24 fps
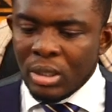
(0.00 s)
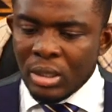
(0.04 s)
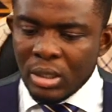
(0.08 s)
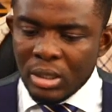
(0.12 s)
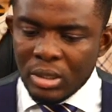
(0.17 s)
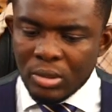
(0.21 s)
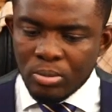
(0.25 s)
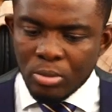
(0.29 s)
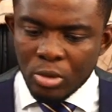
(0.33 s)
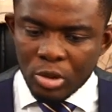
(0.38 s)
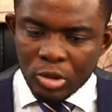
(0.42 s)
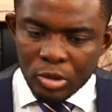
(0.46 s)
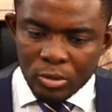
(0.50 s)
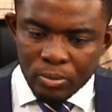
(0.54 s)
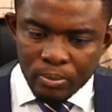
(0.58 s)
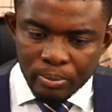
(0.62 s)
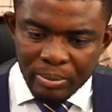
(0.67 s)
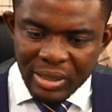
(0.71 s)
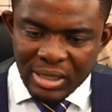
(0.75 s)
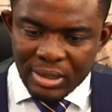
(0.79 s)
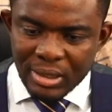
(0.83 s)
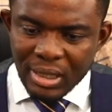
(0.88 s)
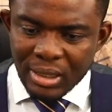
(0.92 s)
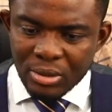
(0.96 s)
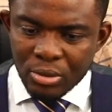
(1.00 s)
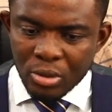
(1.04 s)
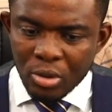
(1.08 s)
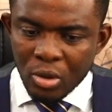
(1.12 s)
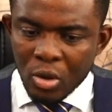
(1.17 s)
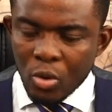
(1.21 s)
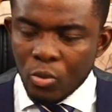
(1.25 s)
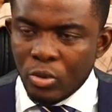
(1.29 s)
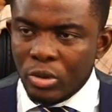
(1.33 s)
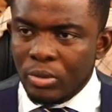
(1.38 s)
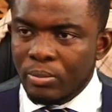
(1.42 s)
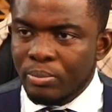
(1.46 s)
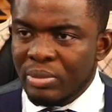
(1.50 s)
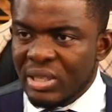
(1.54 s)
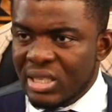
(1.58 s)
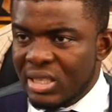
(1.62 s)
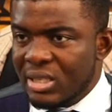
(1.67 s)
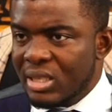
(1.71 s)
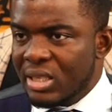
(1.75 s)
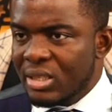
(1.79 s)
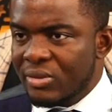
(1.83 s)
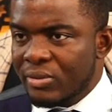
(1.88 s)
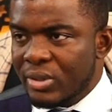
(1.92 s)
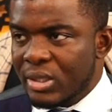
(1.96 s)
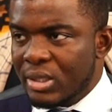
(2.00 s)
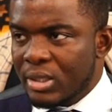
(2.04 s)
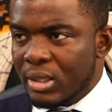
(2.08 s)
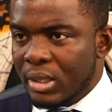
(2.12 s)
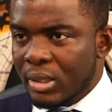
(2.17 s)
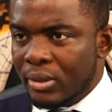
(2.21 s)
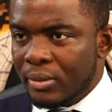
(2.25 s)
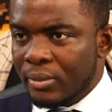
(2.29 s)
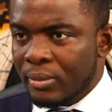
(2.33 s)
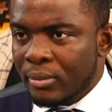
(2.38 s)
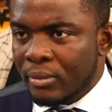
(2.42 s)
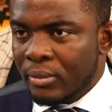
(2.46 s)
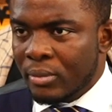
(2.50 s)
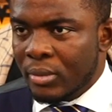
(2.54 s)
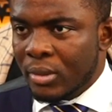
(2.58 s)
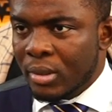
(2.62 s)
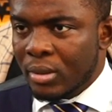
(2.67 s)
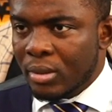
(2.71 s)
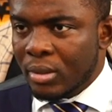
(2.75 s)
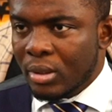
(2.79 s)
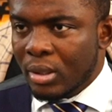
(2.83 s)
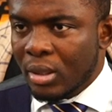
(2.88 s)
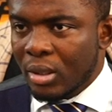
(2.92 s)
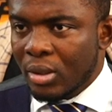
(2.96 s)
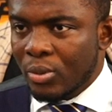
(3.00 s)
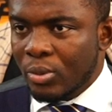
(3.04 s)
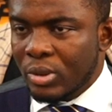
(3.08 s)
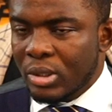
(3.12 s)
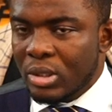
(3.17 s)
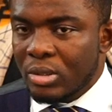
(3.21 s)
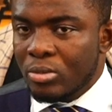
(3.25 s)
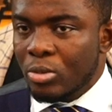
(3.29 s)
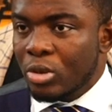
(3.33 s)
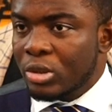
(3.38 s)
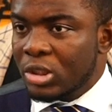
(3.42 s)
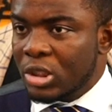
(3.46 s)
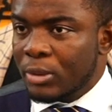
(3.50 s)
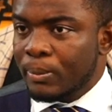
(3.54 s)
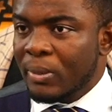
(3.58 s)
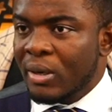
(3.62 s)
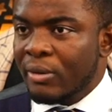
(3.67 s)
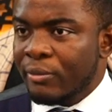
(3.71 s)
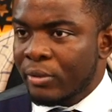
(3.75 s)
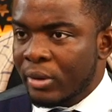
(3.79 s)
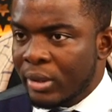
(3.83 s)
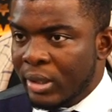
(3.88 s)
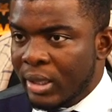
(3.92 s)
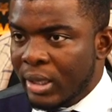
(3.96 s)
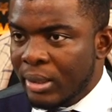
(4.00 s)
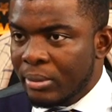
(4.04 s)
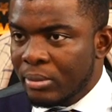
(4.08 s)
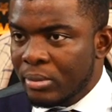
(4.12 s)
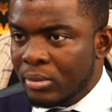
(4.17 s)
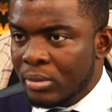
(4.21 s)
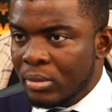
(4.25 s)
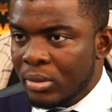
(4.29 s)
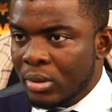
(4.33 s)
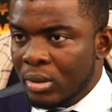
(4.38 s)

it's much better to come with business visa, okay, which is more cheaper for them.